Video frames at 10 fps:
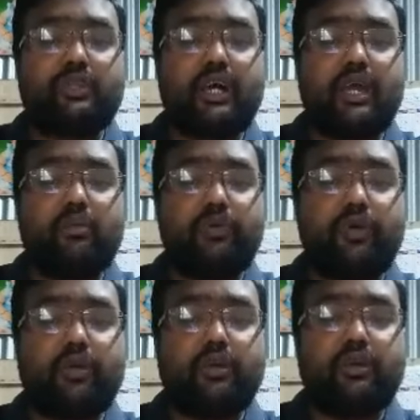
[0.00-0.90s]
the
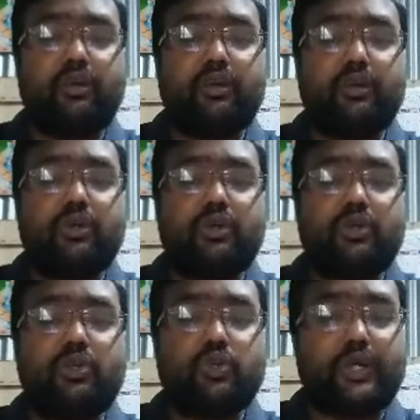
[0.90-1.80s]
empire
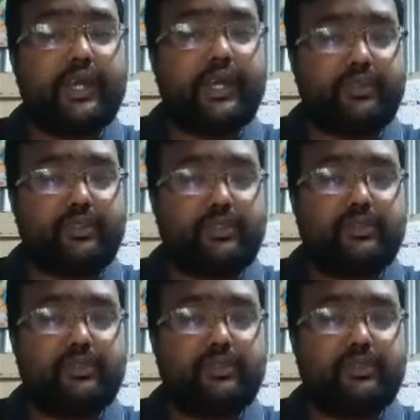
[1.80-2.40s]
to an end.